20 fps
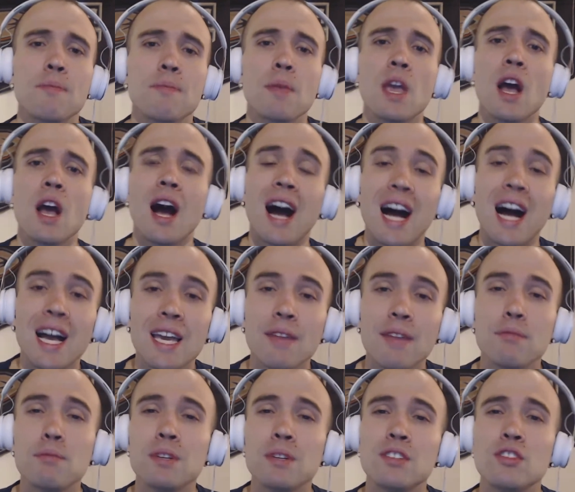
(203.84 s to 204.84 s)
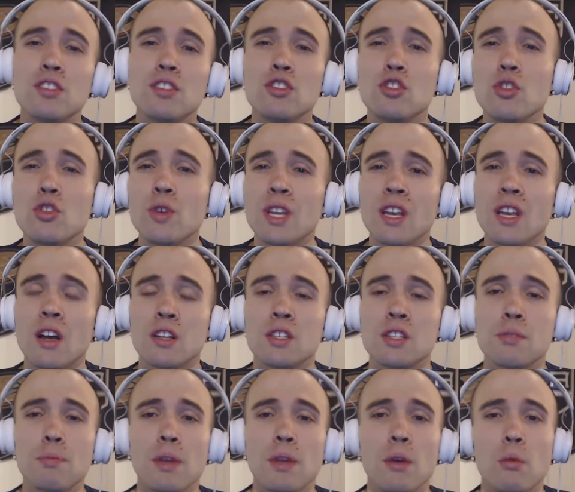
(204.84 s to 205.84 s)
I have been doing a
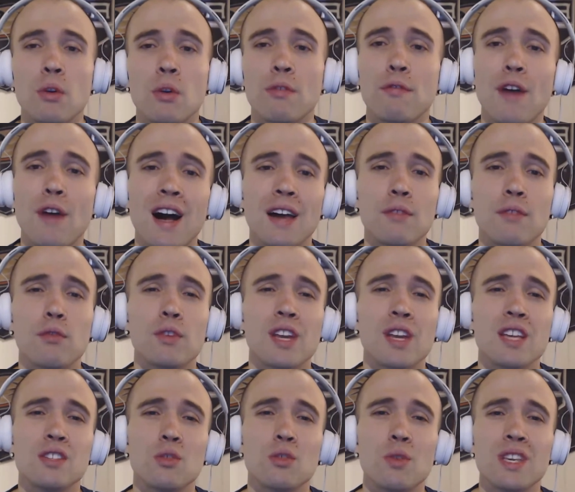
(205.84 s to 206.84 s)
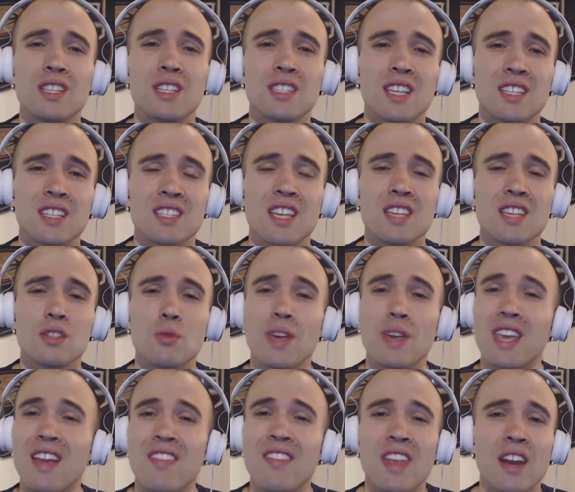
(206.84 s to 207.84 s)
split where five days a week, six days a week,
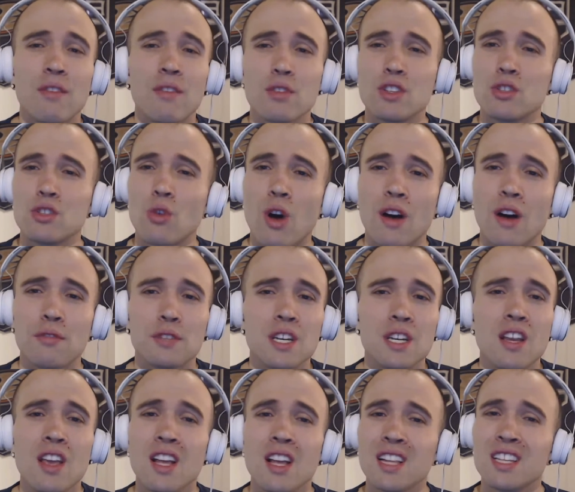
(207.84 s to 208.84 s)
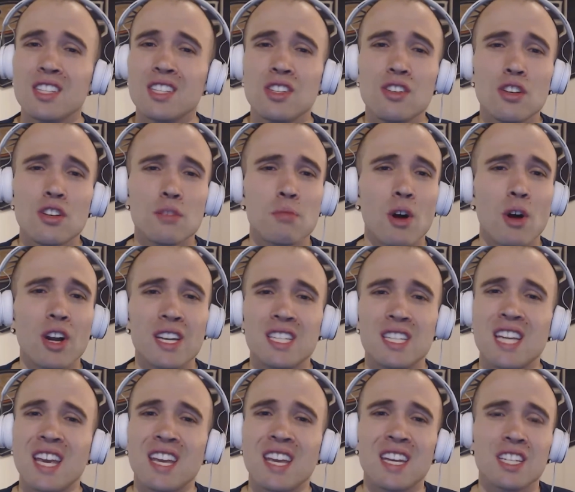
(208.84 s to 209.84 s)
and then every so often, listen to your body,
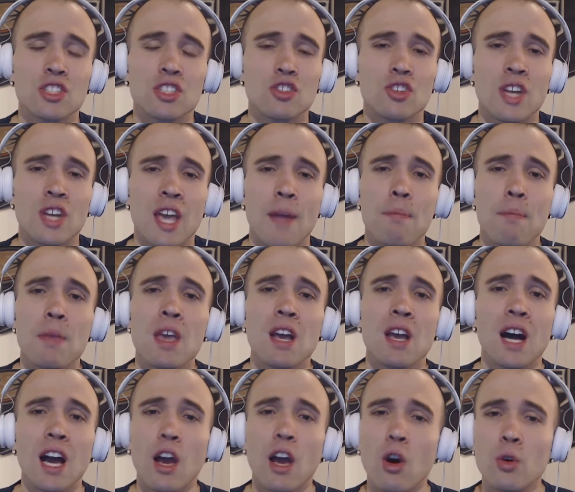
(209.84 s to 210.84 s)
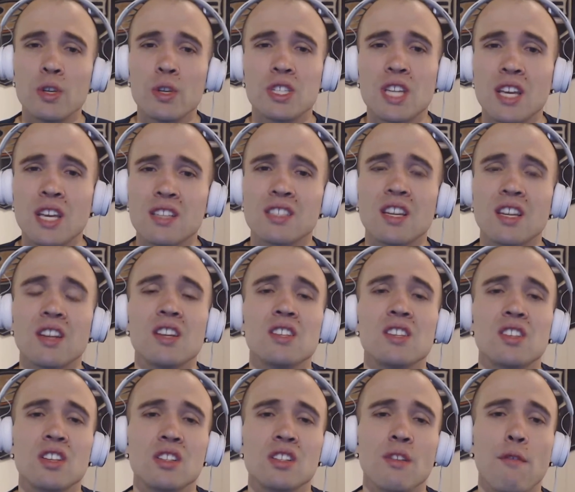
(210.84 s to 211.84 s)
take an extra day. I always take Sundays
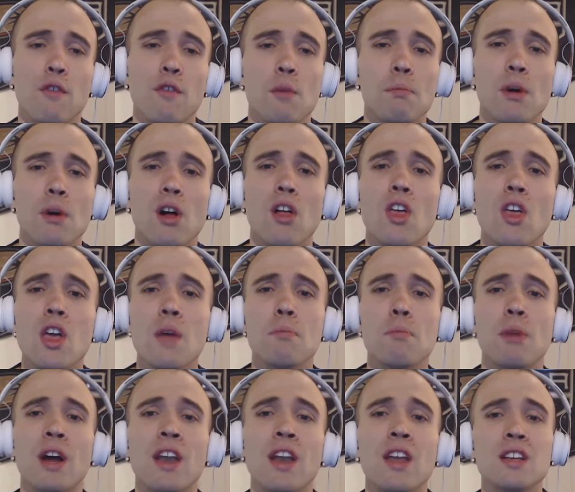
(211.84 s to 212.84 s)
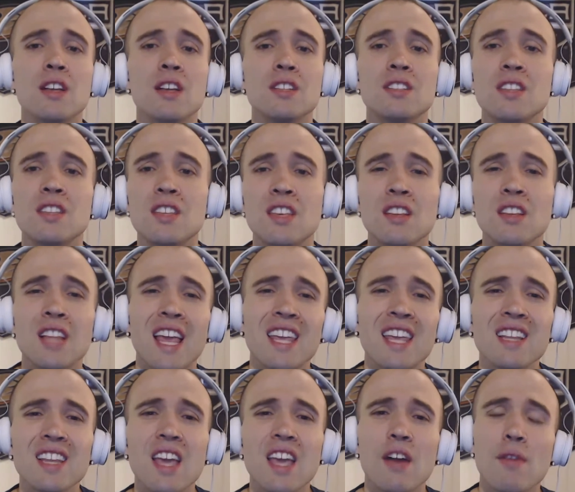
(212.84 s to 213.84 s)
because of football, but
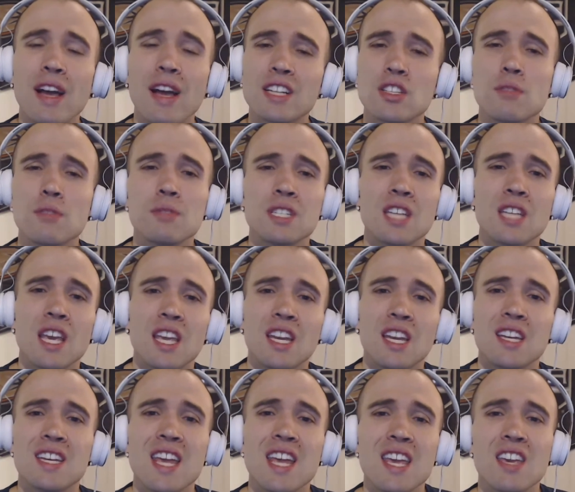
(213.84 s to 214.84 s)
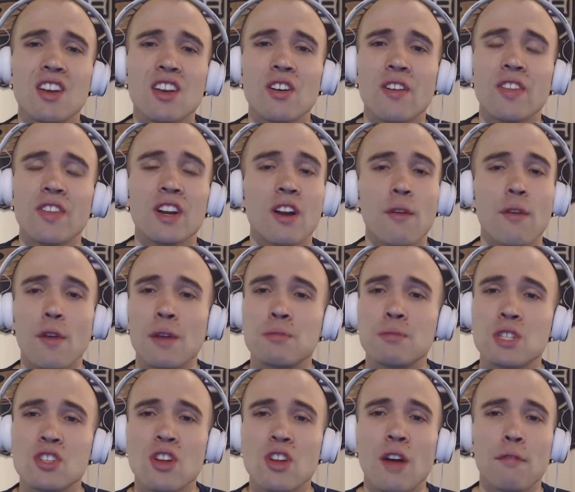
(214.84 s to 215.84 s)
lately I've actually been taking a day here and there if I'm just
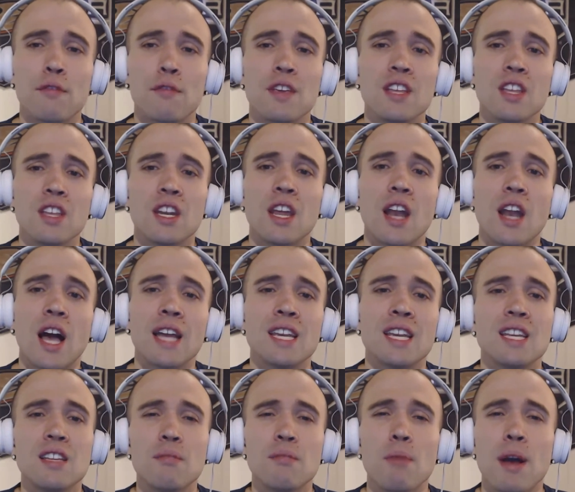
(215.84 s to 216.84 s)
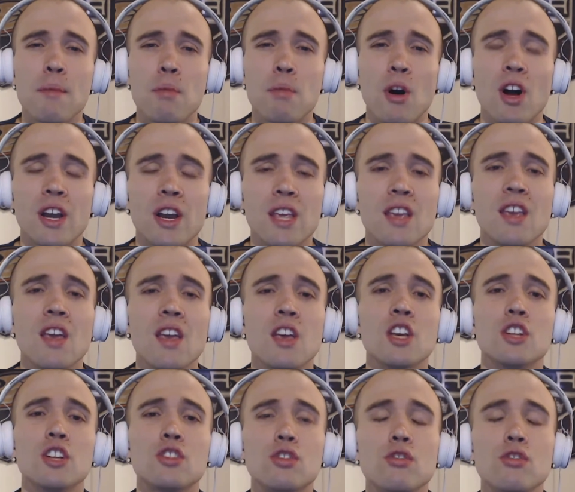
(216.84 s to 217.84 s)
not feeling it. I need my body
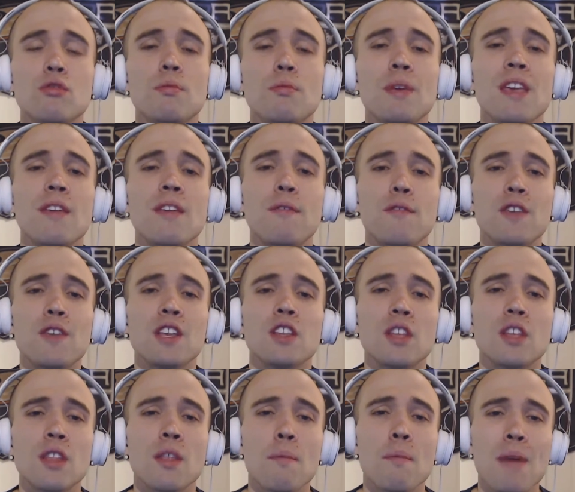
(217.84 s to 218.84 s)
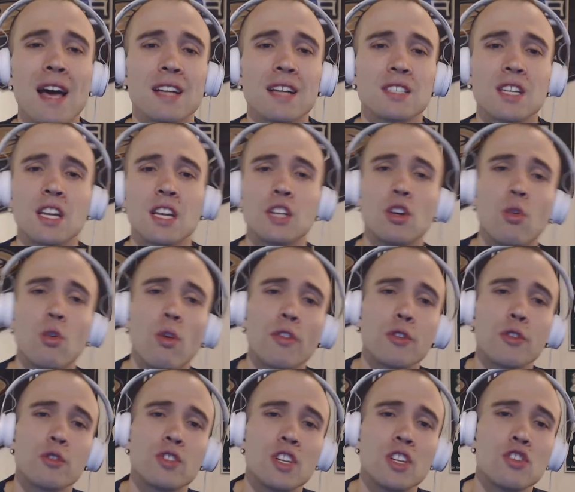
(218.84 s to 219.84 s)
to be feeling the best and I don't want
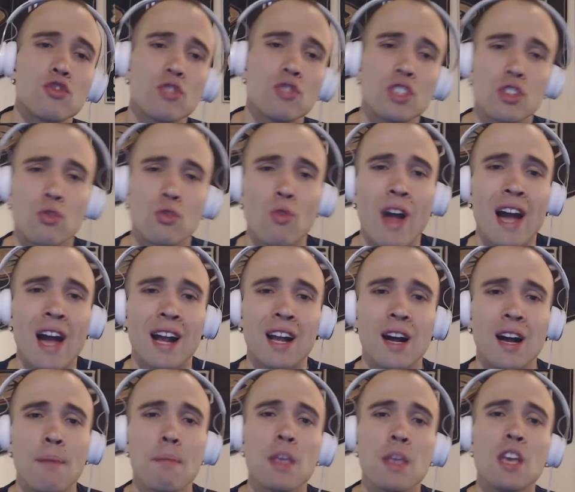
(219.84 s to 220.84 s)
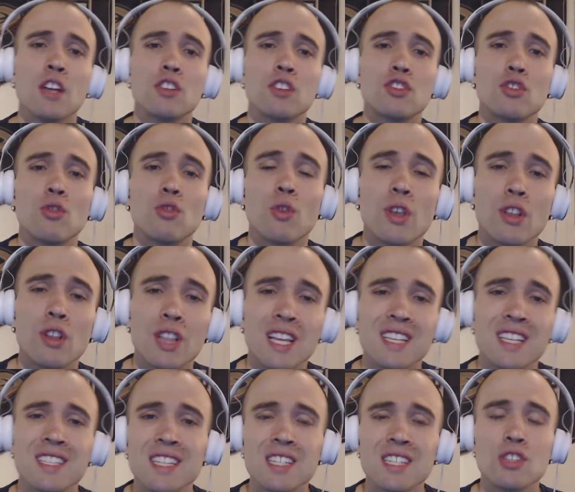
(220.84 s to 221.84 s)
those injuries to rack up. So
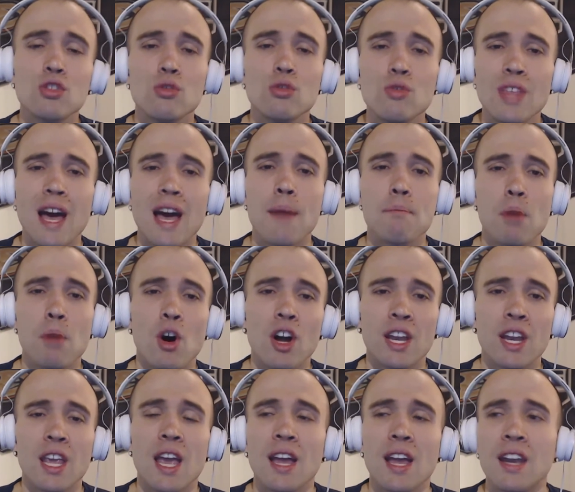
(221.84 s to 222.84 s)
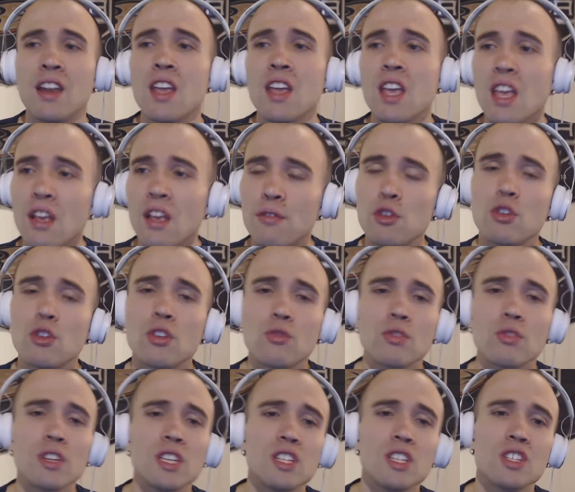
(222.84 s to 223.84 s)
listen to that body and if you can
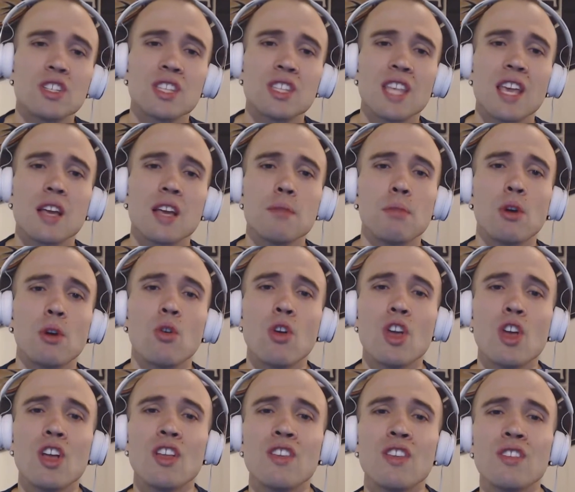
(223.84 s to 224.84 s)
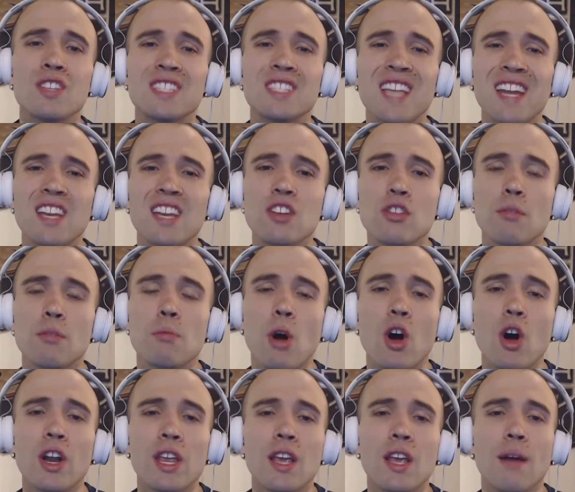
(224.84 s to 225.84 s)
really just think about setting your
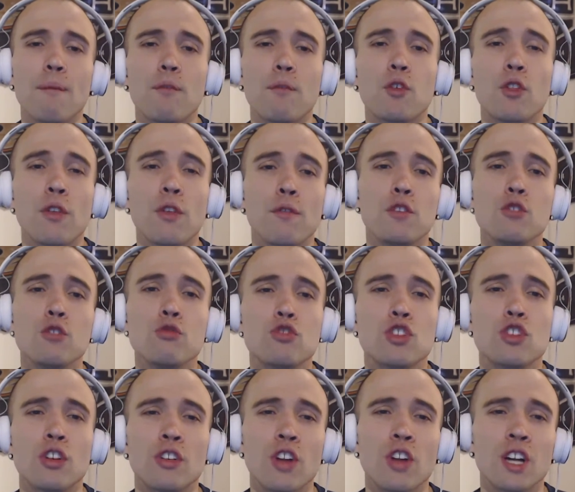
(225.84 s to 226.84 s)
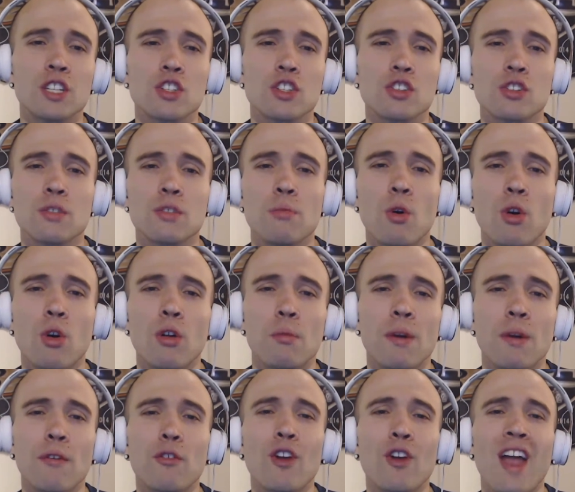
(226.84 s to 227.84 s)
body up for the future, not just tomorrow, but
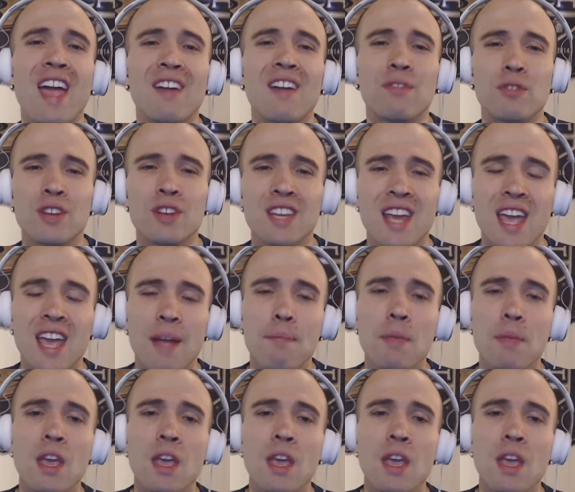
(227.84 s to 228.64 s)
for every day.